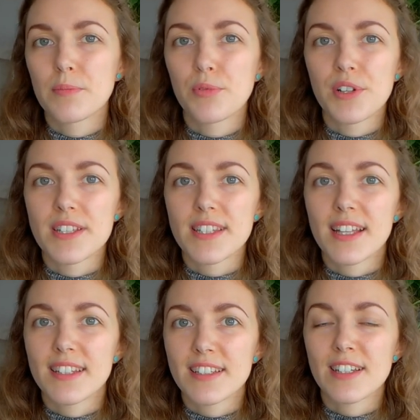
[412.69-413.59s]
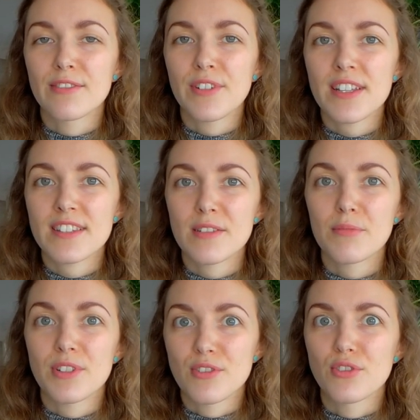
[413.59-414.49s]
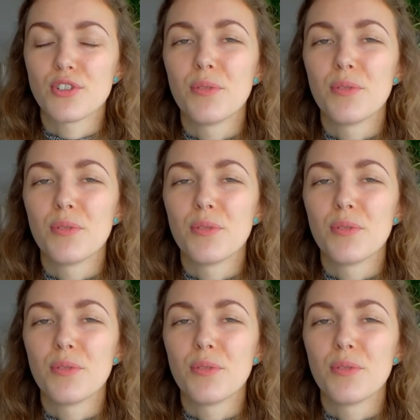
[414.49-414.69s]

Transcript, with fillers: points and then convert them into